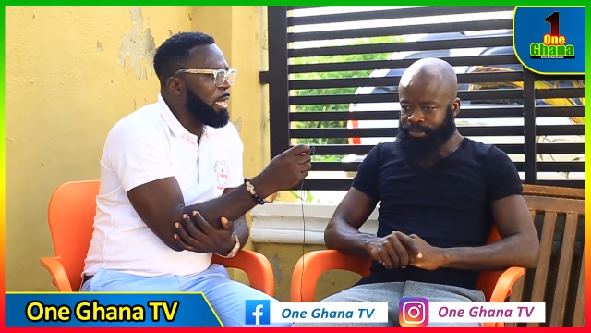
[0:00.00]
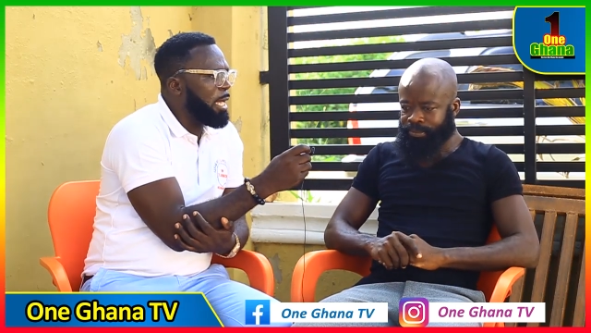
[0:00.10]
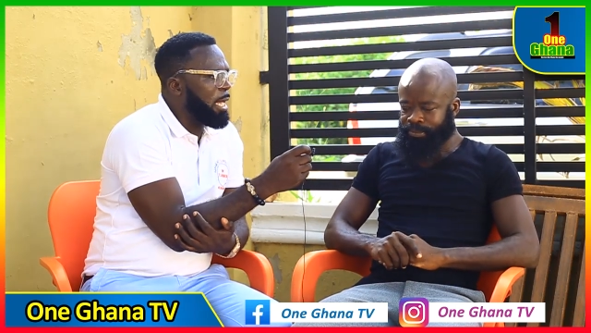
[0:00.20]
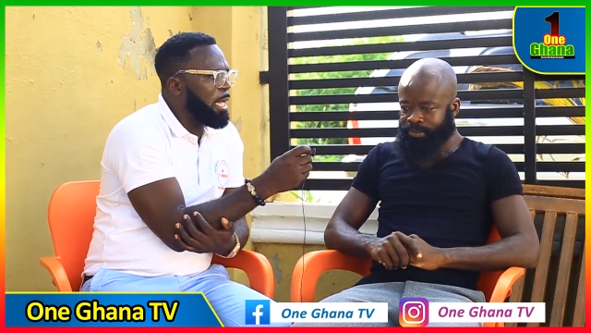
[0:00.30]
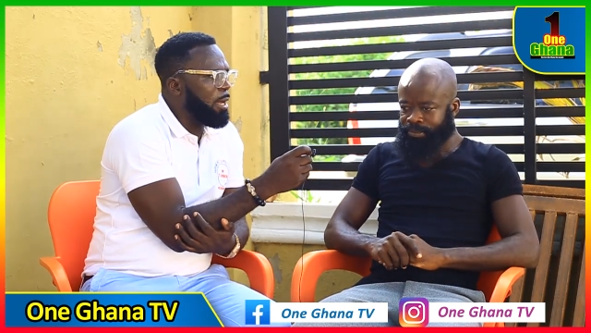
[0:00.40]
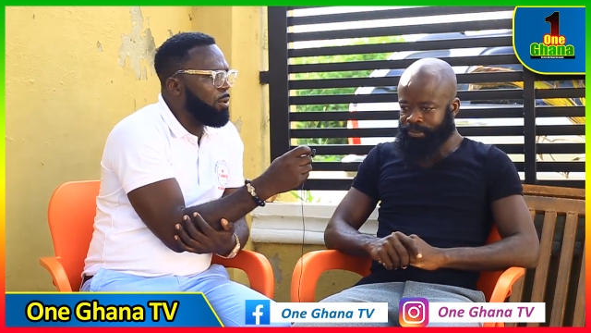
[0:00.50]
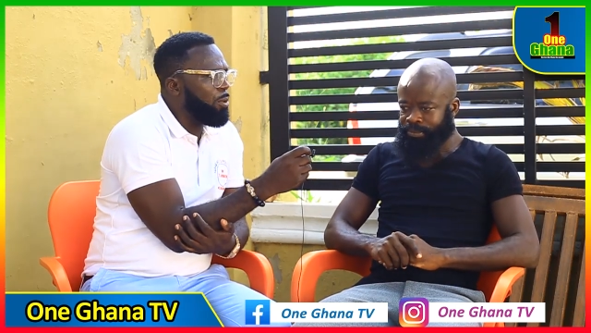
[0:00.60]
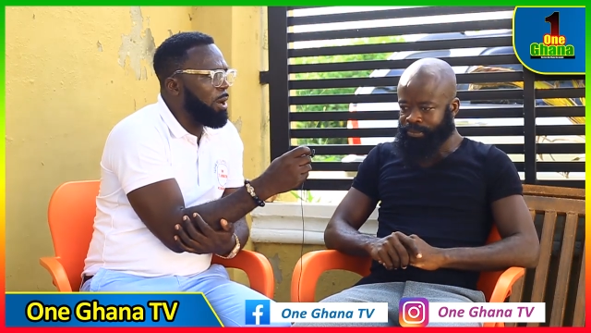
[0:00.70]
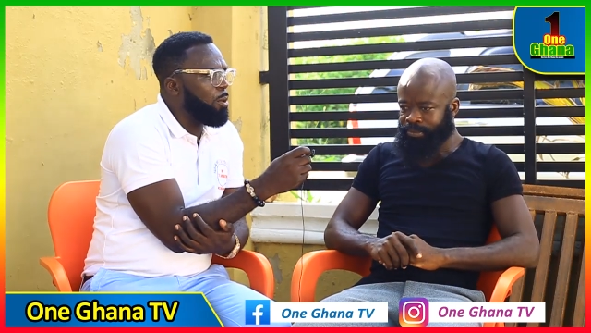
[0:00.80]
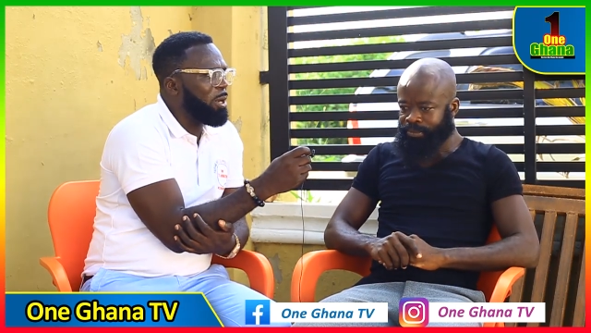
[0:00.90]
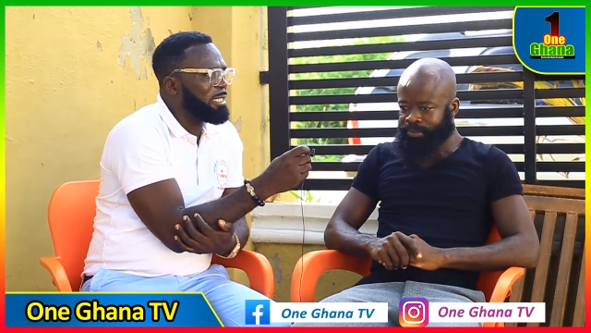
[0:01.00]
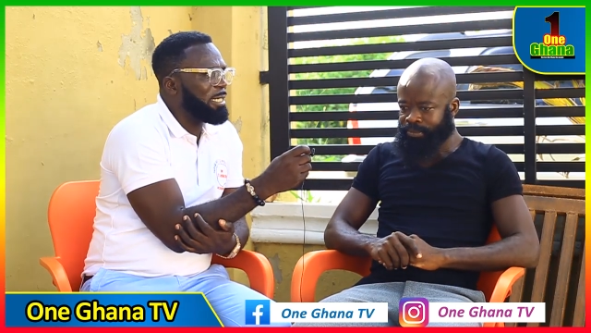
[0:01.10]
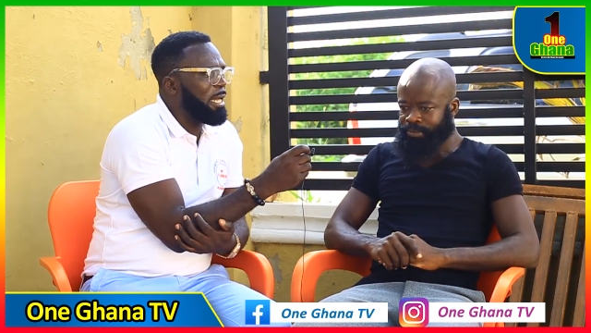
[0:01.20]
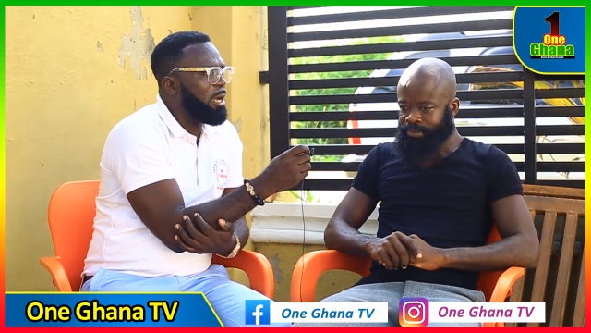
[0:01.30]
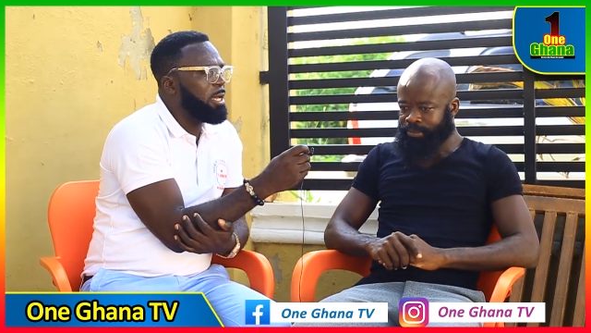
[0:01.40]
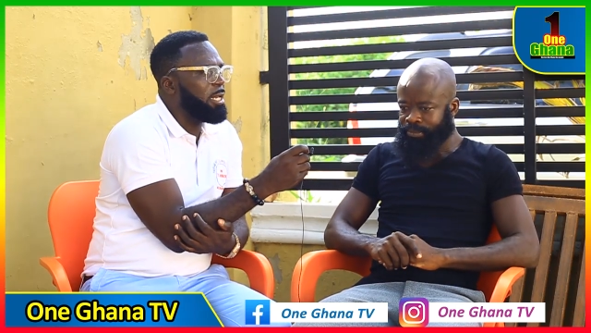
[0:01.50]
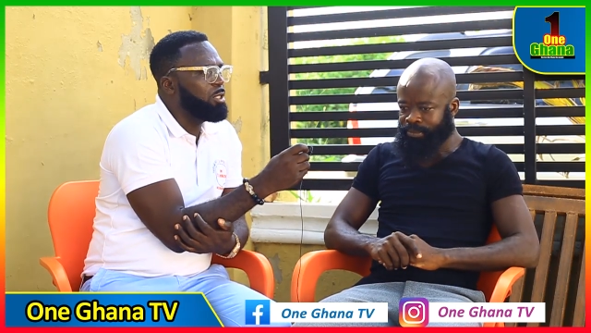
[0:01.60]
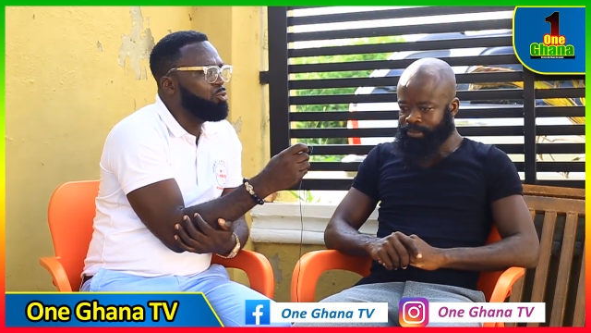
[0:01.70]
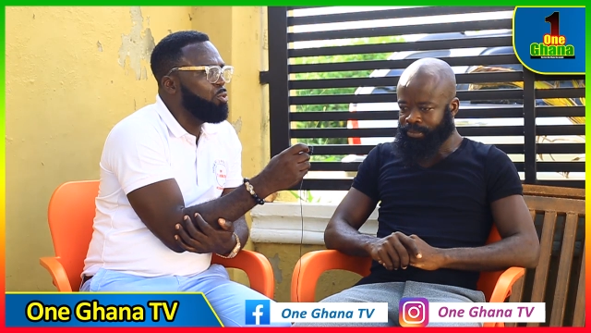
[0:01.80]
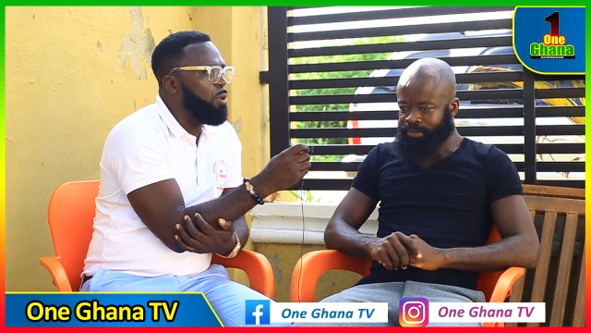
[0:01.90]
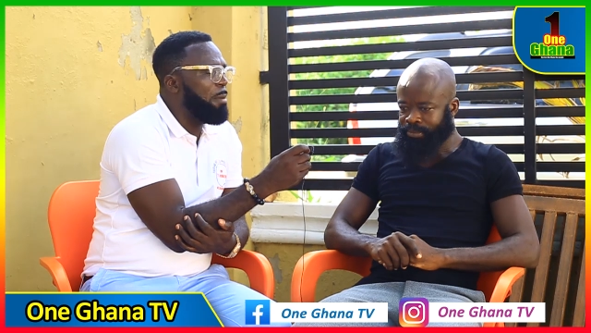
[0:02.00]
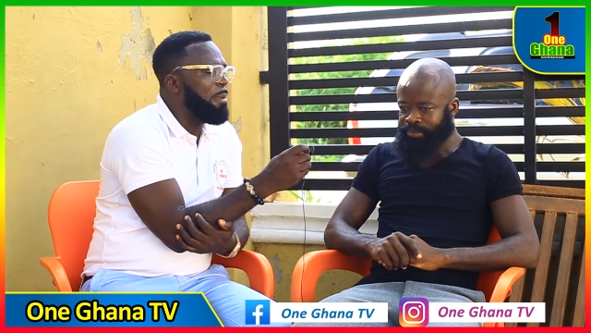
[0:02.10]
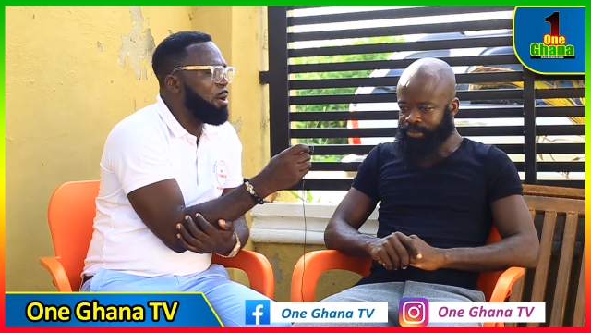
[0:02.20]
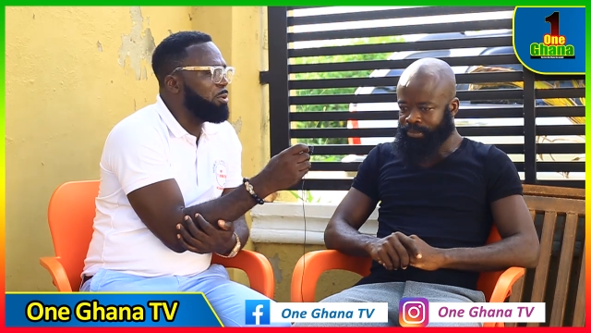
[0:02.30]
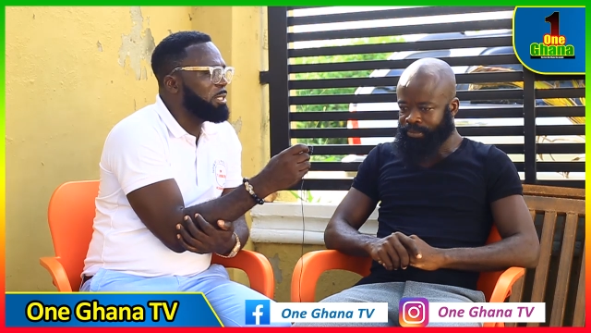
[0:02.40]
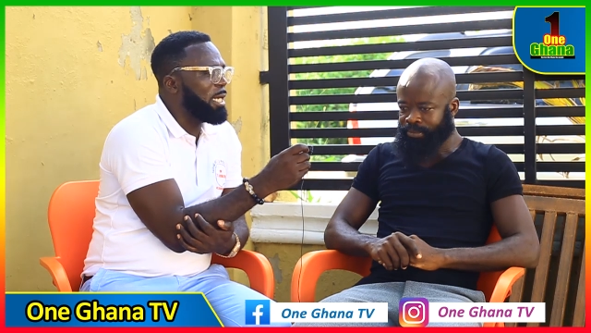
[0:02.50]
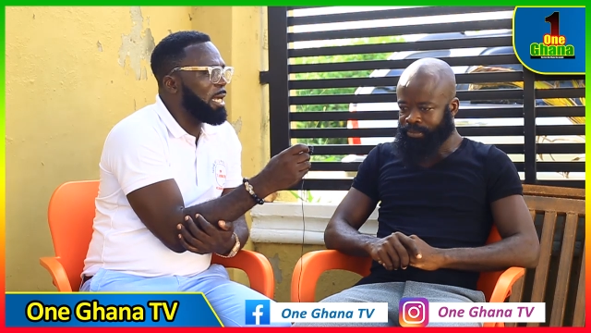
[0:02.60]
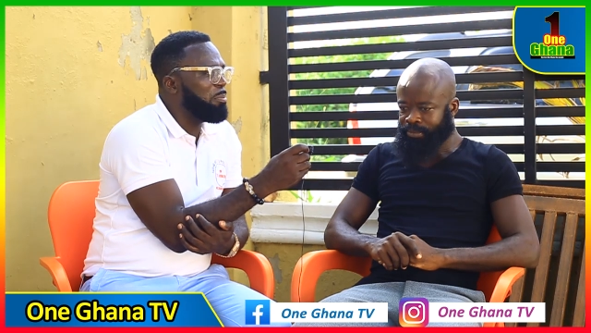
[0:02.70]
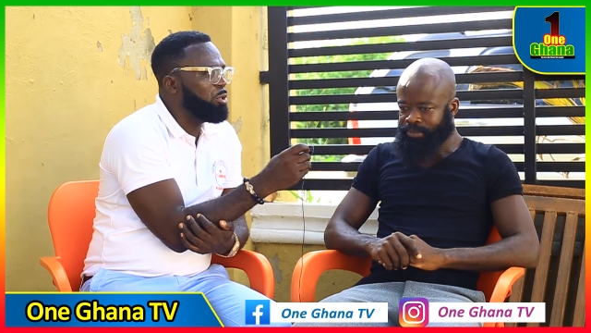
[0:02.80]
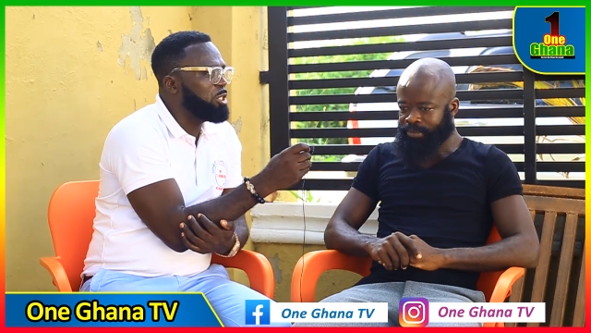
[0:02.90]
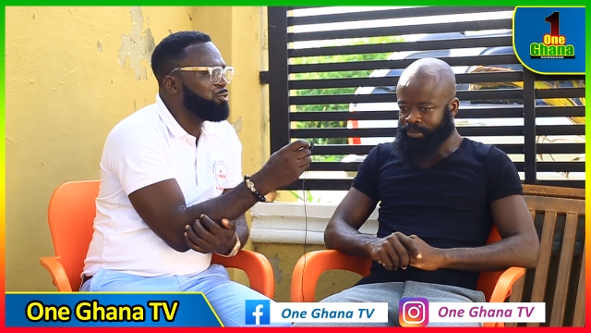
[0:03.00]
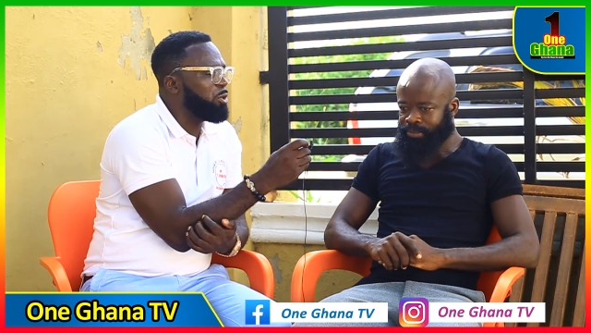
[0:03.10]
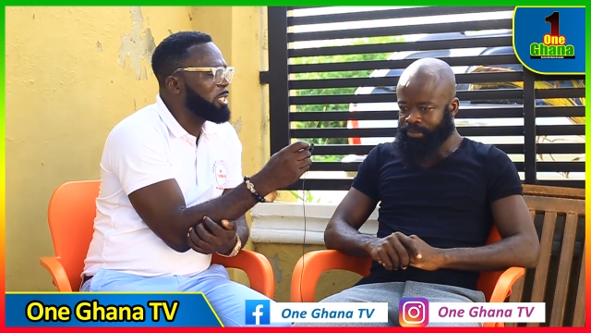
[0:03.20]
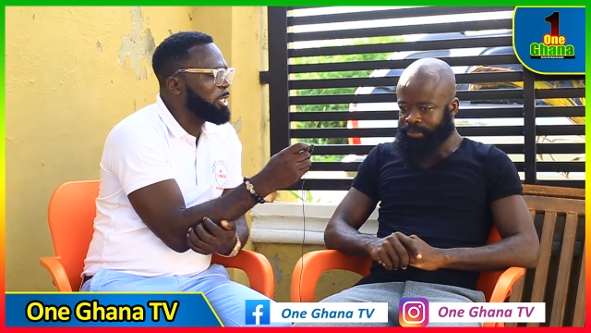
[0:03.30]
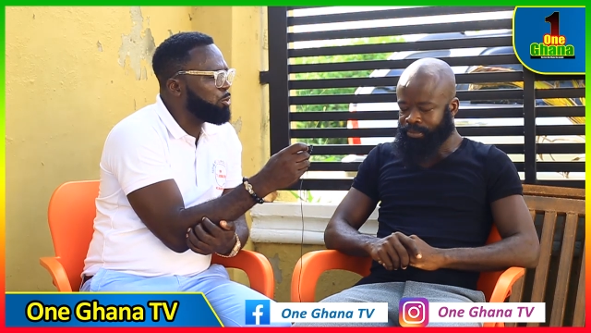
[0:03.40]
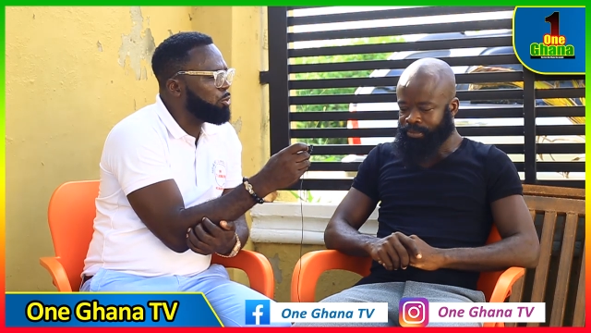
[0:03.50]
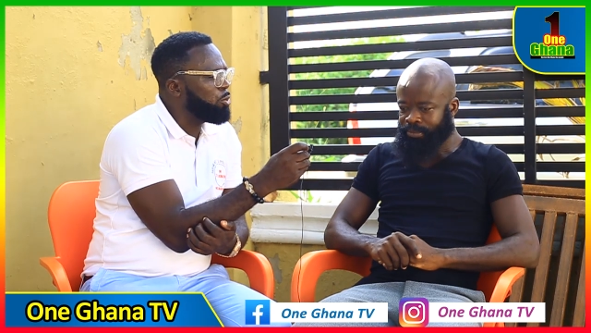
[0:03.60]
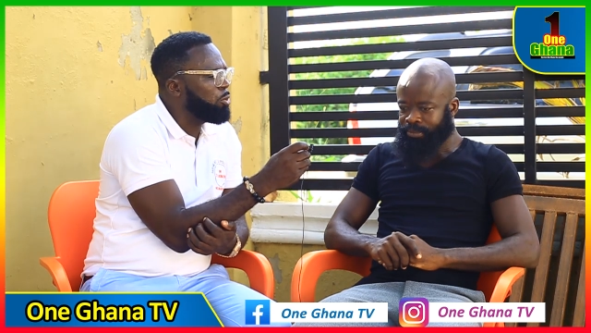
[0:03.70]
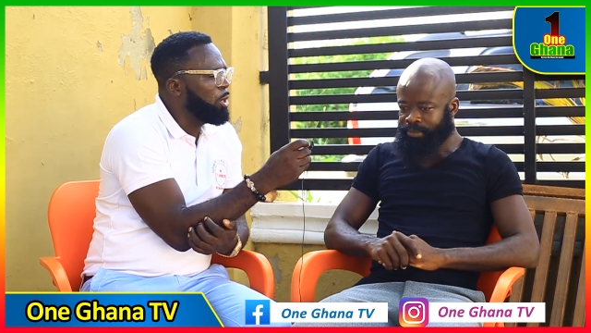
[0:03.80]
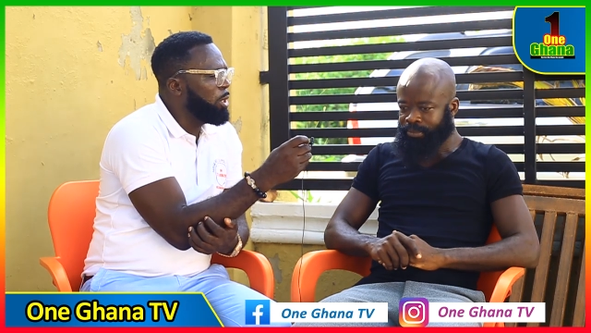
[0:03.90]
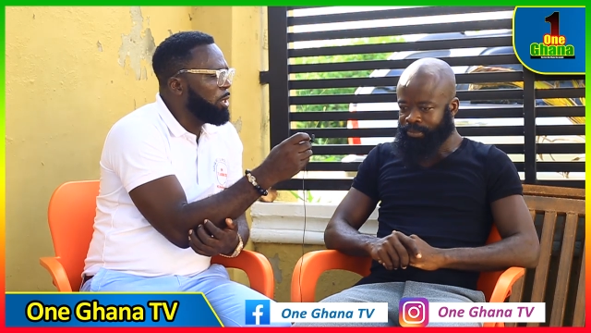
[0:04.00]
Speaker 1: say, what shall that create to Wama Hunter Capricifoncho,